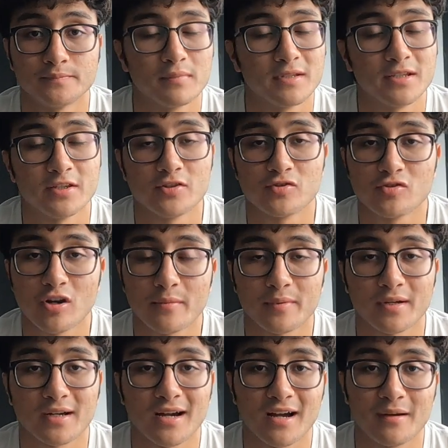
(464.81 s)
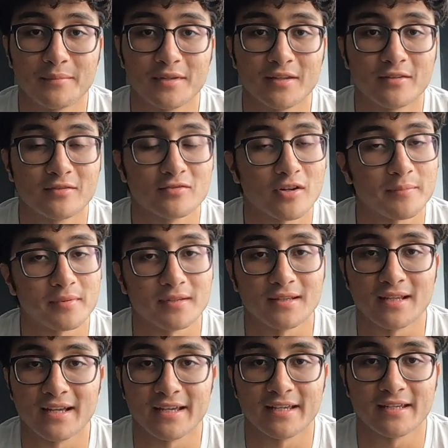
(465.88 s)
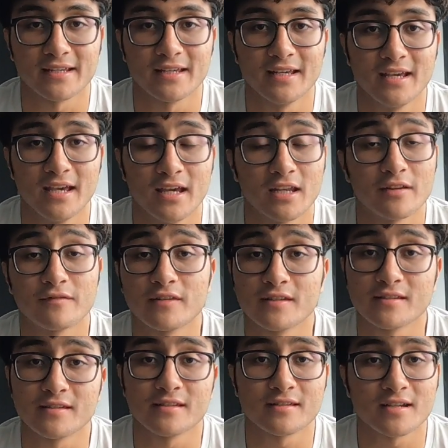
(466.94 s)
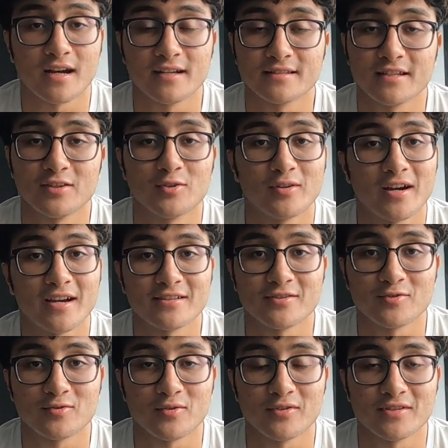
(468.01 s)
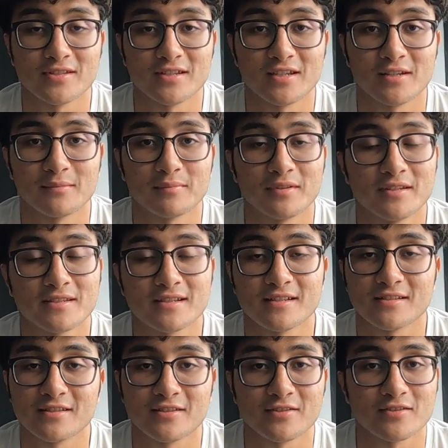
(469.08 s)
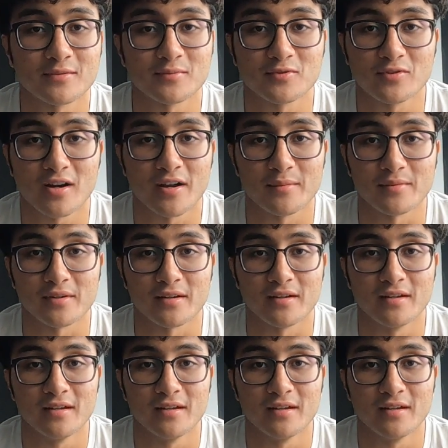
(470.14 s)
Please drop a comment, drop a like, and if this is content you guys enjoy seeing, please consider subscribing.